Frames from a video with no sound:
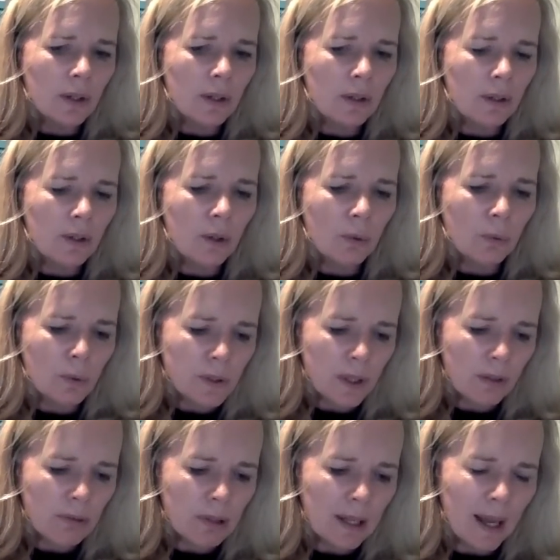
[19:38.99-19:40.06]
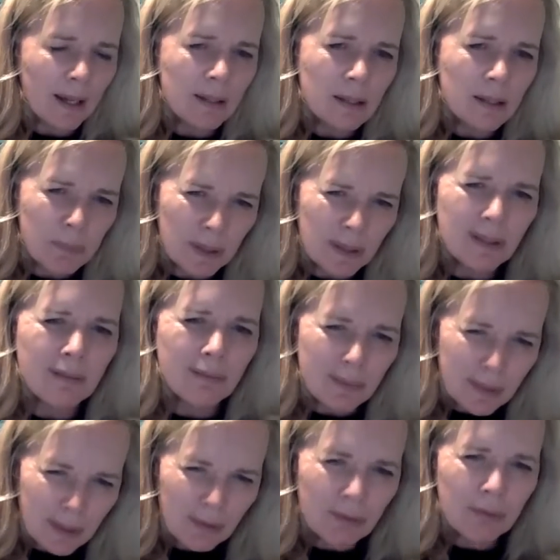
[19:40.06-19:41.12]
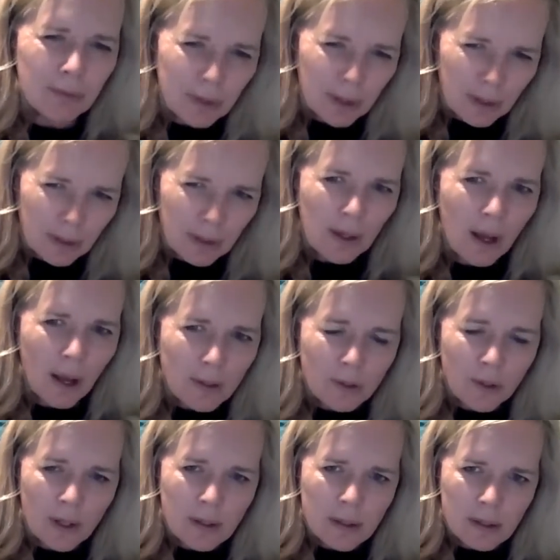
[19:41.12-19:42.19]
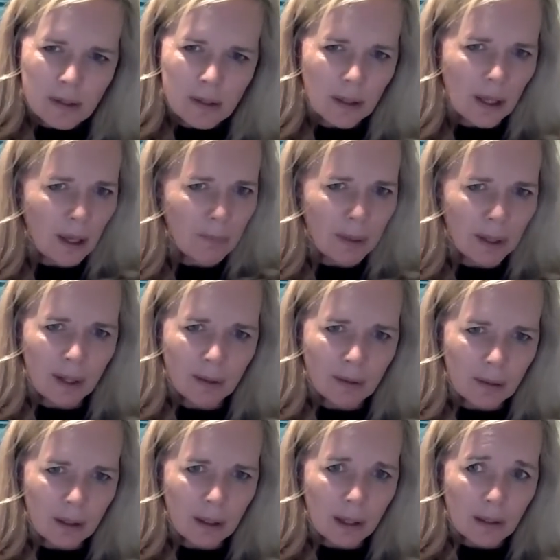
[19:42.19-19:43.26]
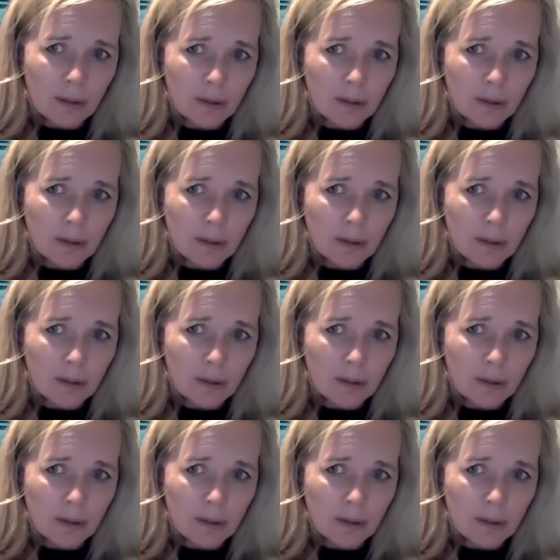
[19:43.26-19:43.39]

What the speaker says: you know, once I relaxed a bit, the contracts came in, and,